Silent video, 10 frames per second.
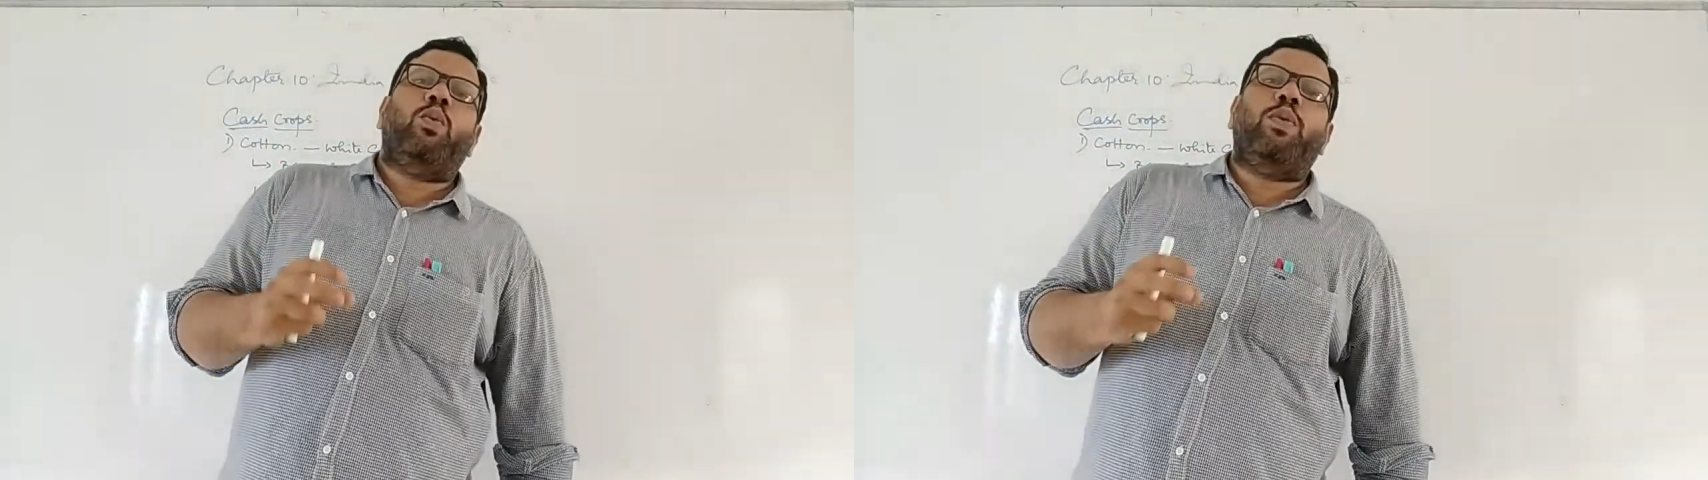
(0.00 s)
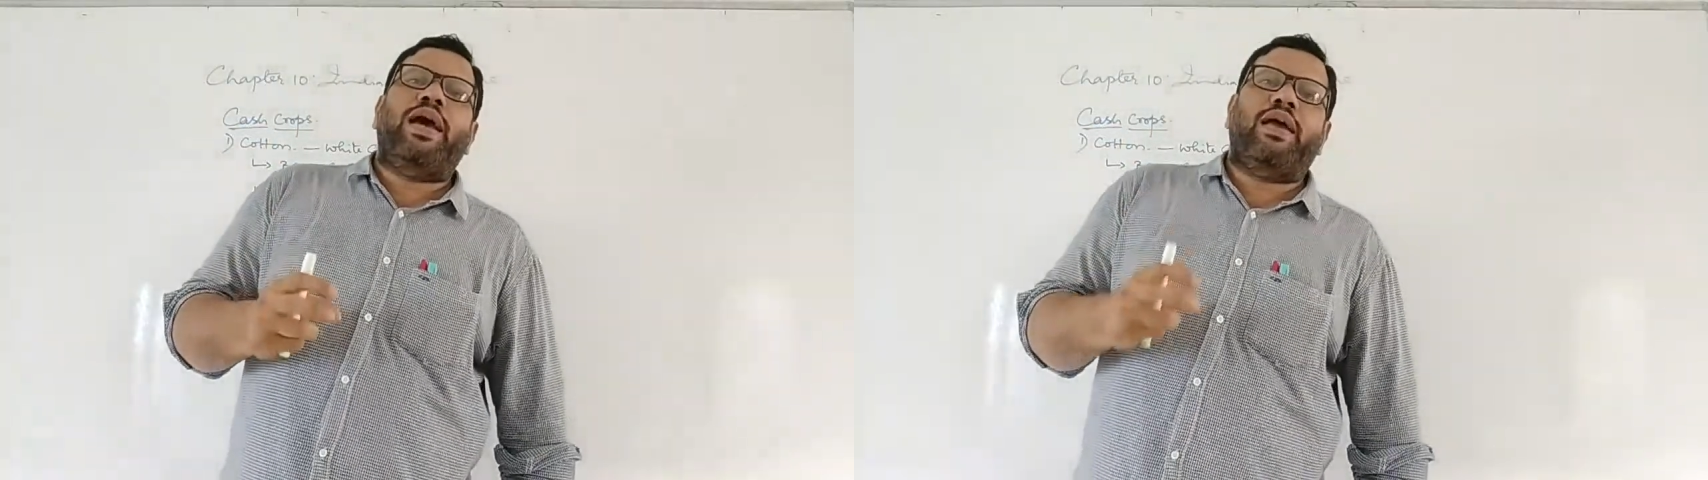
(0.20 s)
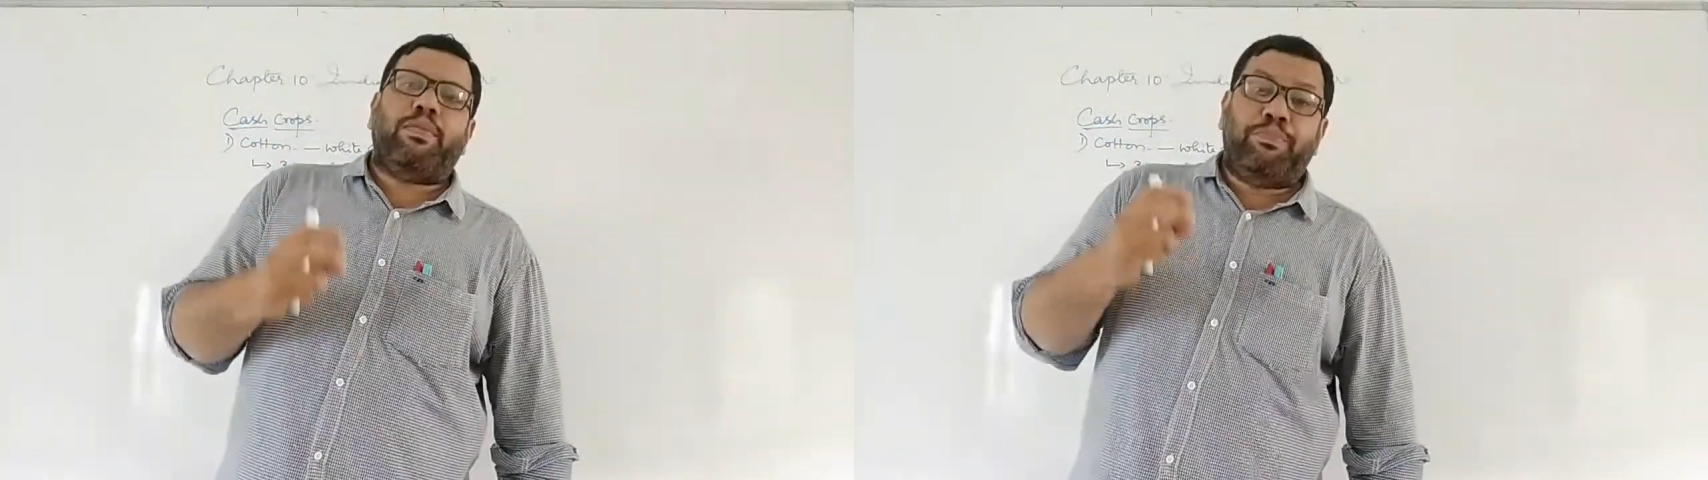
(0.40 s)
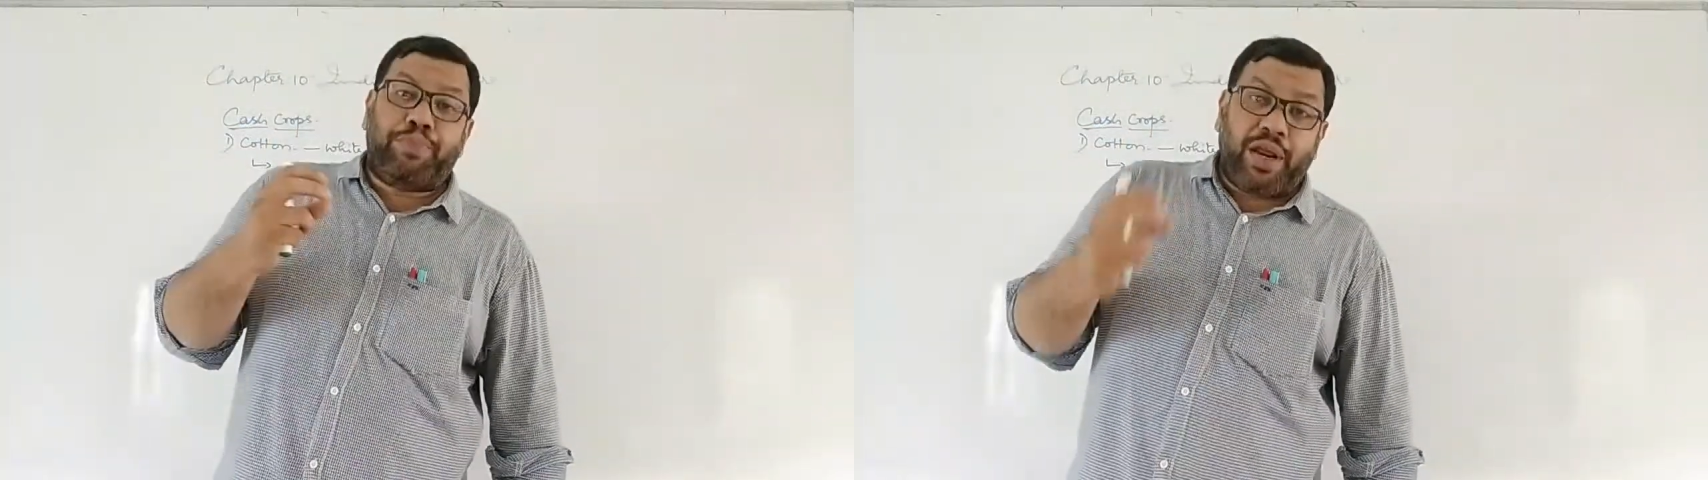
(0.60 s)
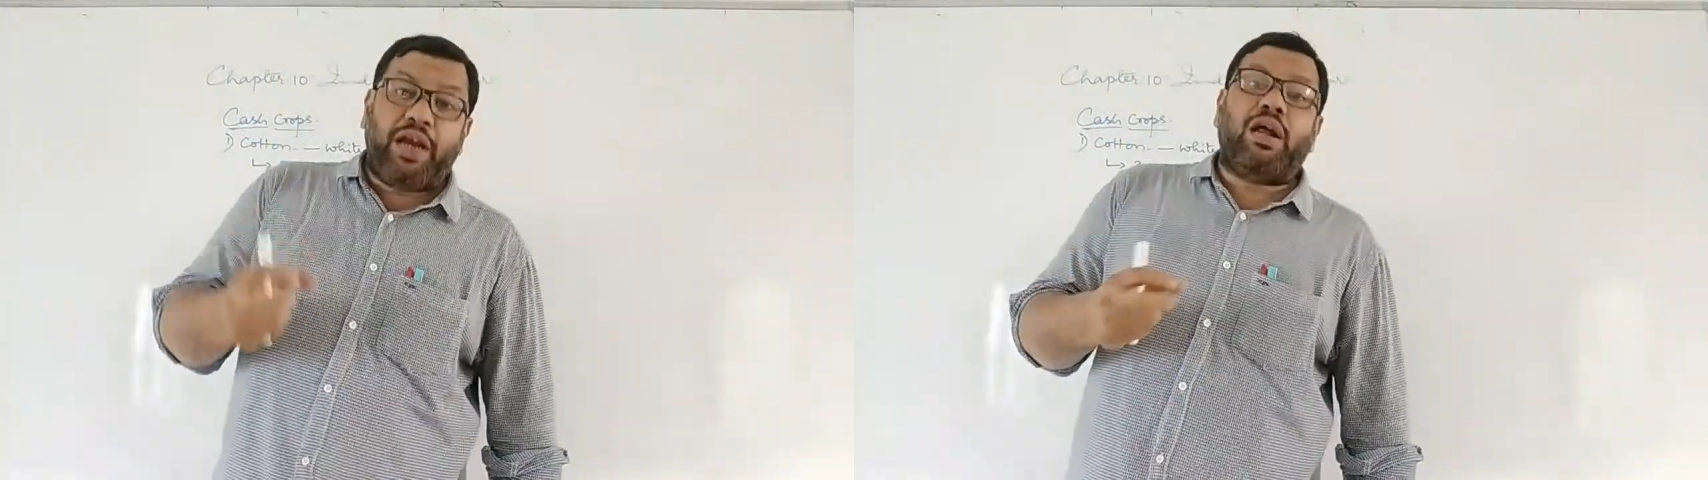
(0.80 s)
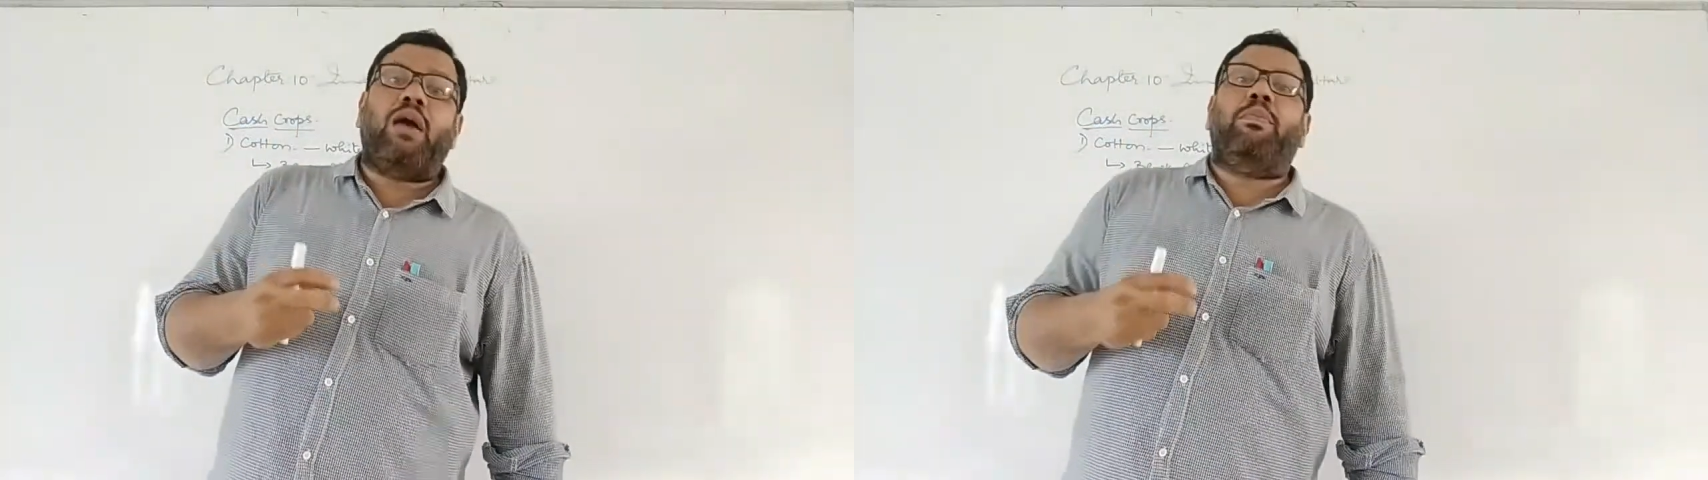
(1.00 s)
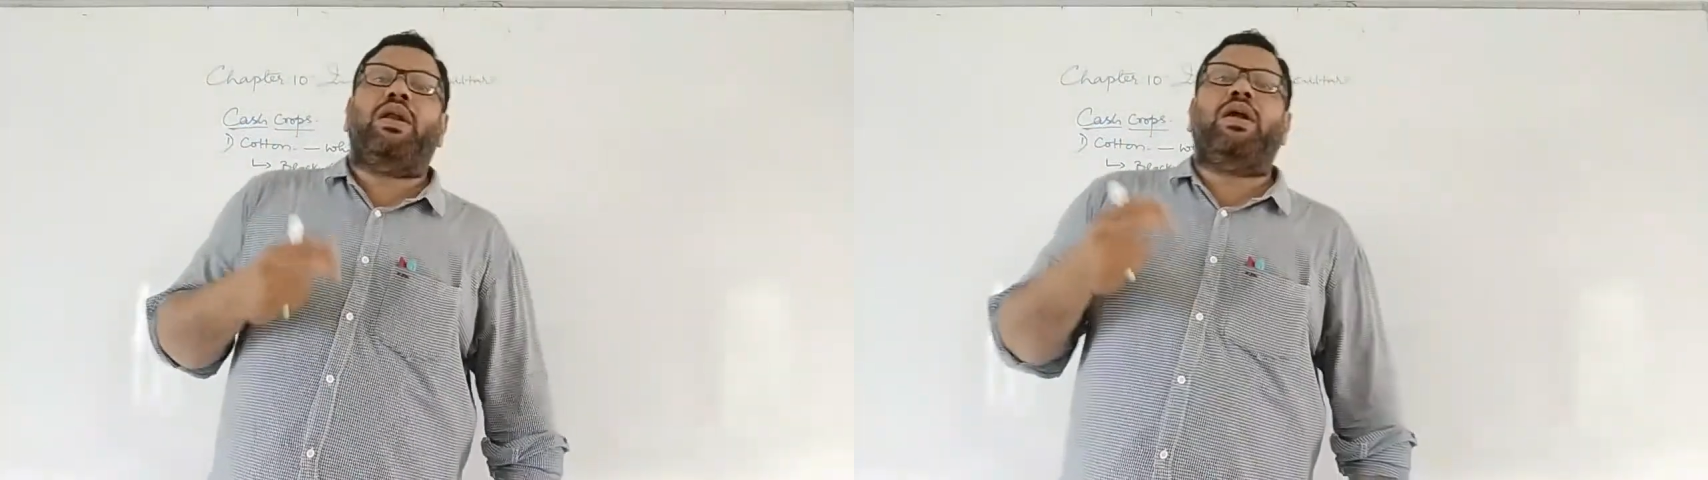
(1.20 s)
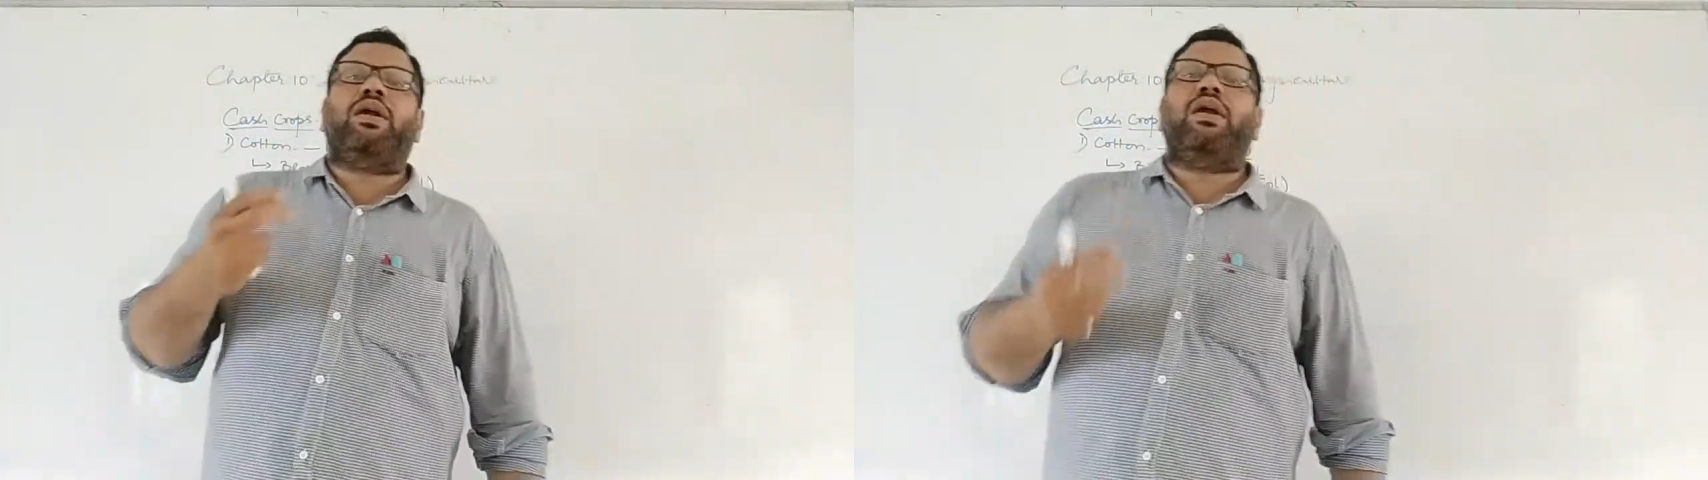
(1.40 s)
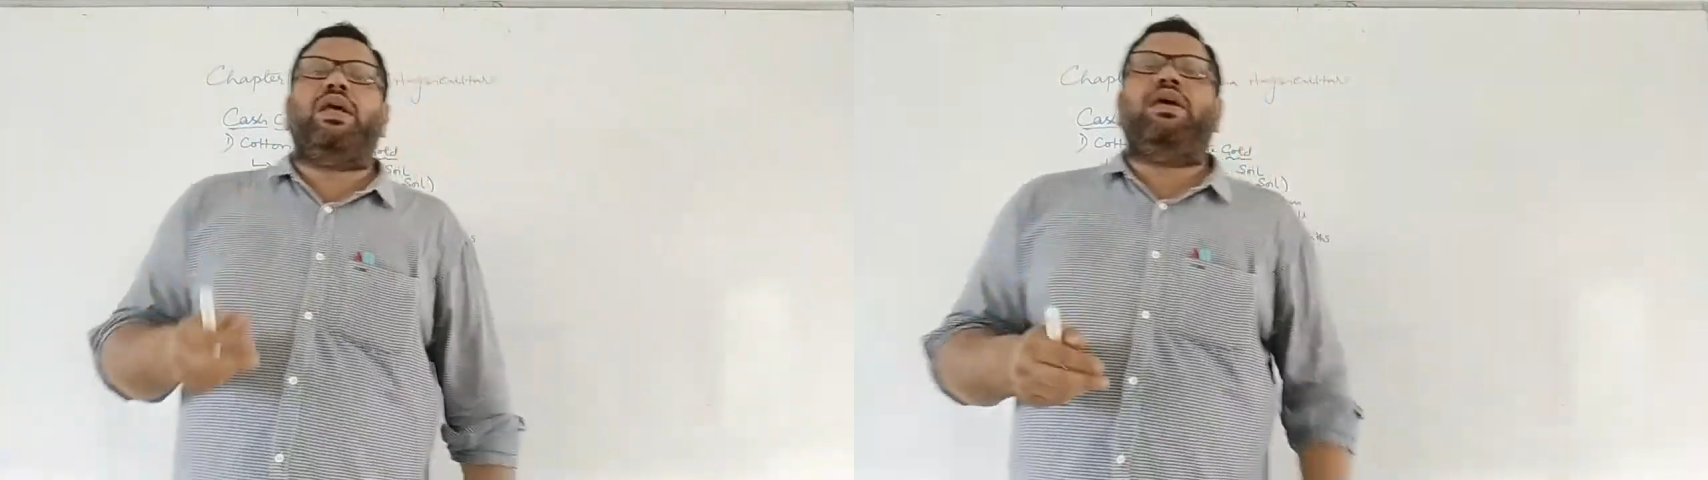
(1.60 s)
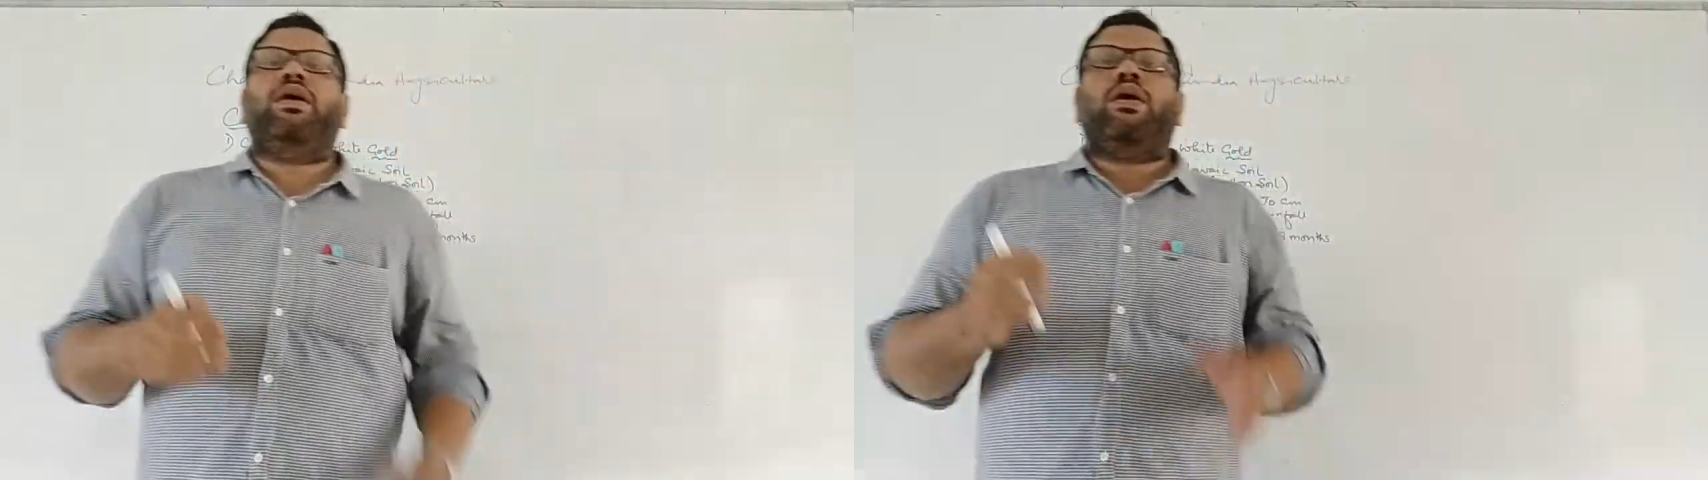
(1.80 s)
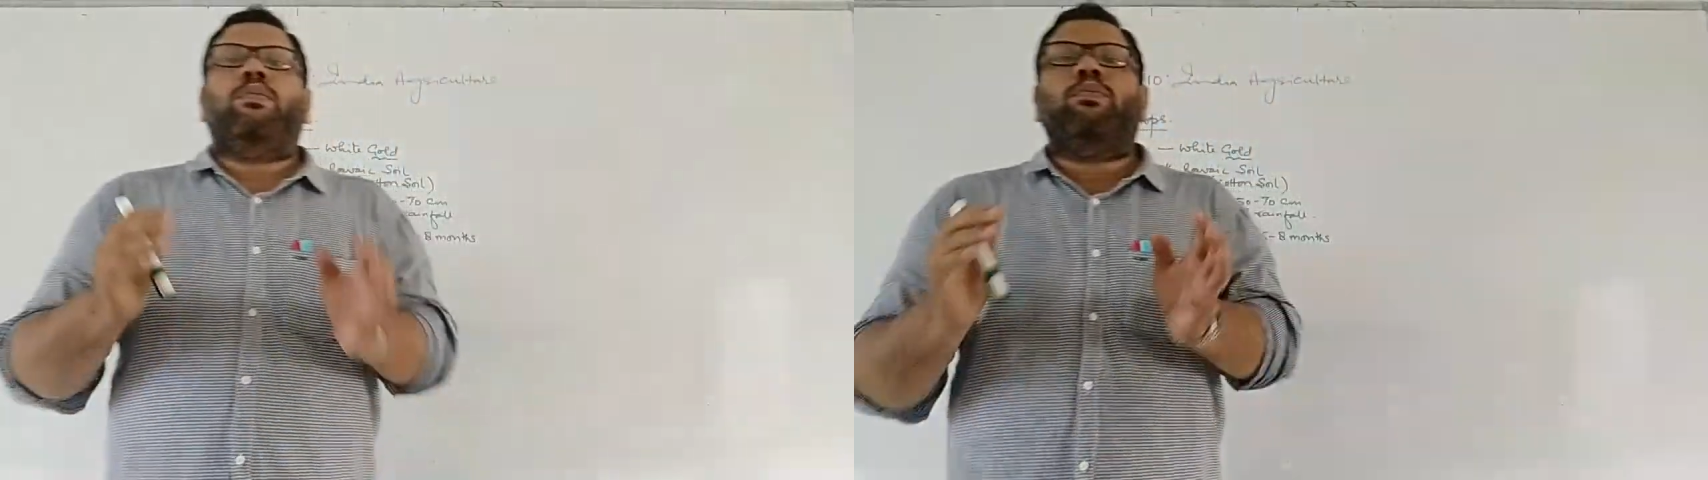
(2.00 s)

where predominantly